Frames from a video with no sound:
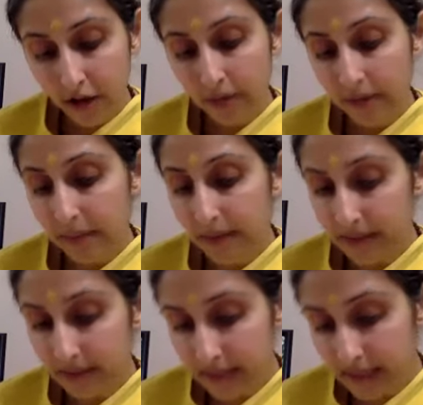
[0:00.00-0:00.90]
When a
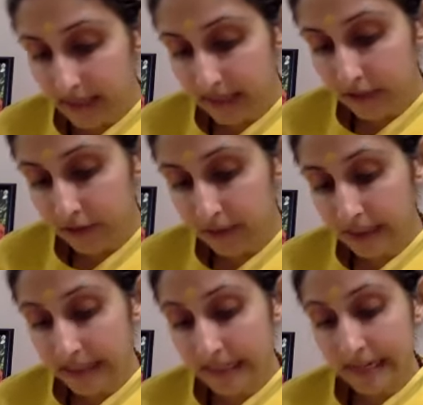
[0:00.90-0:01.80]
person is said to be
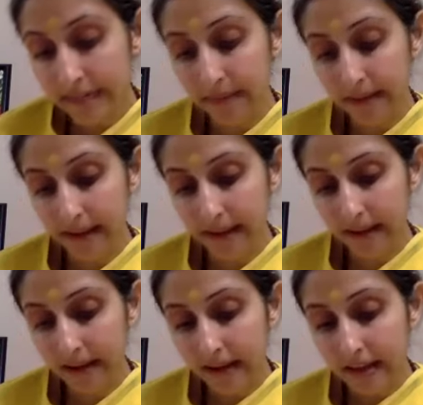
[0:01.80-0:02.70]
sleeping,
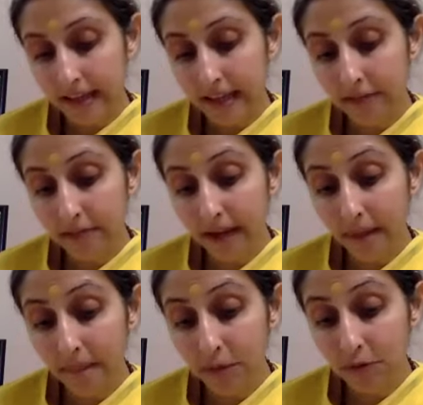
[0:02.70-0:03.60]
they have
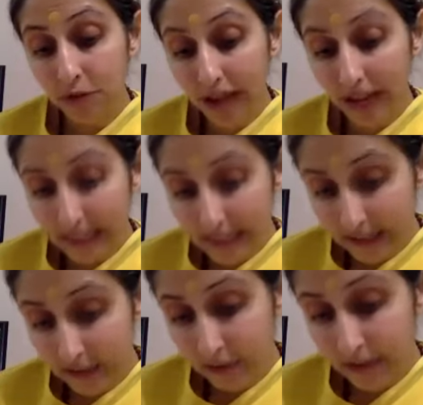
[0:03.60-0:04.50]
become
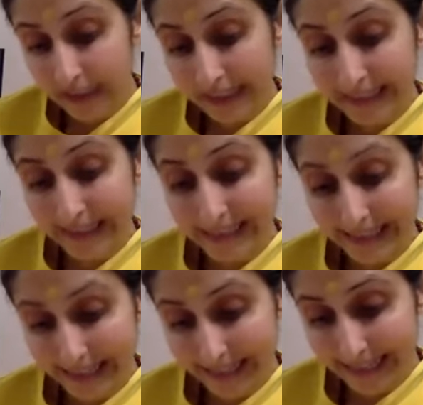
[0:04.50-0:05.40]
united with
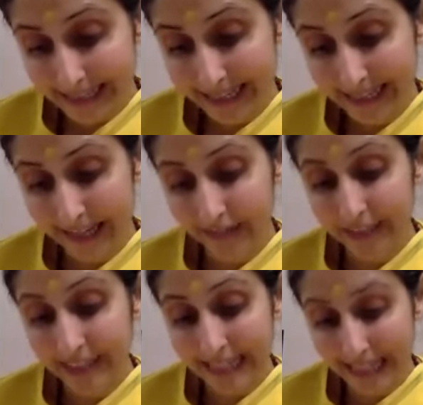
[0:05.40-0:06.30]
existence and they have
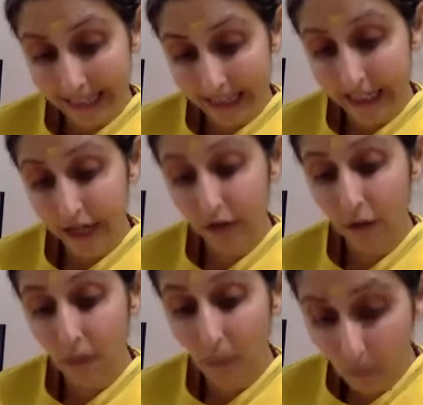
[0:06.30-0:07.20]
attained their
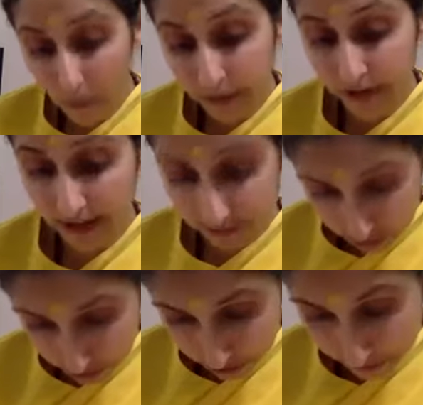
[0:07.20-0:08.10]
own
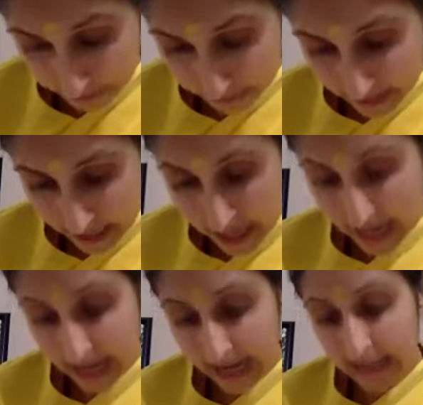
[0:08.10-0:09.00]
nature.
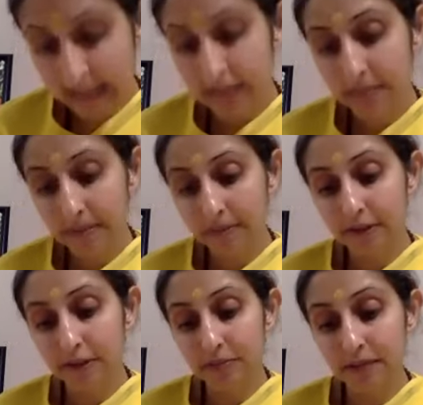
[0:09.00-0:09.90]
Hence,
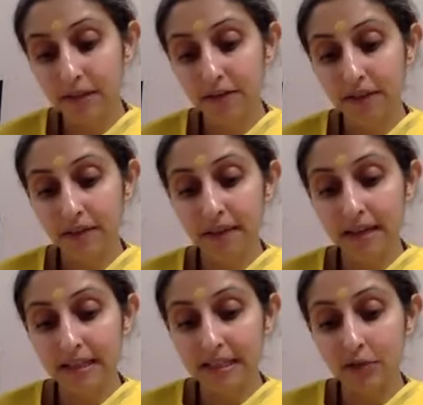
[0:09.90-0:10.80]
people speak of them
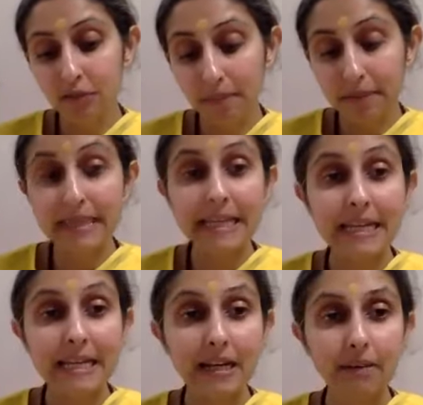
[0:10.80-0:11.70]
as
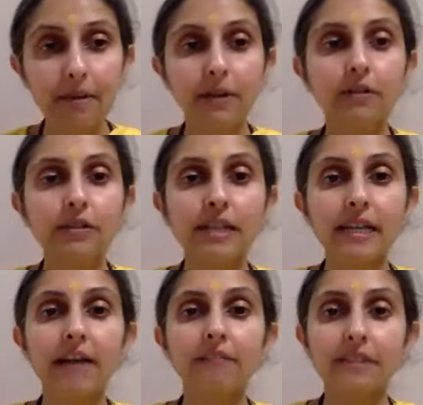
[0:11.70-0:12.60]
swapiti because
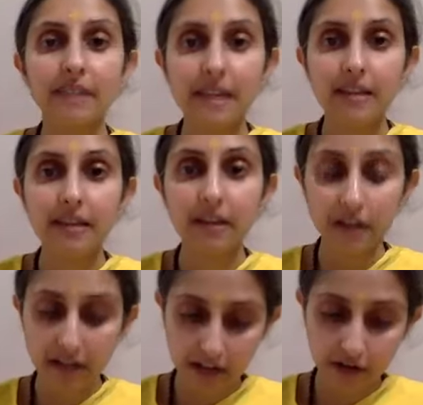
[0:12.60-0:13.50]
they have attained their
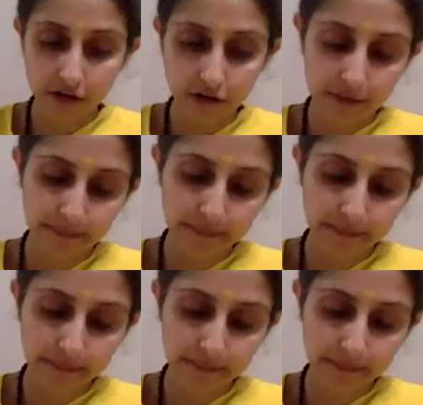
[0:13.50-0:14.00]
nature.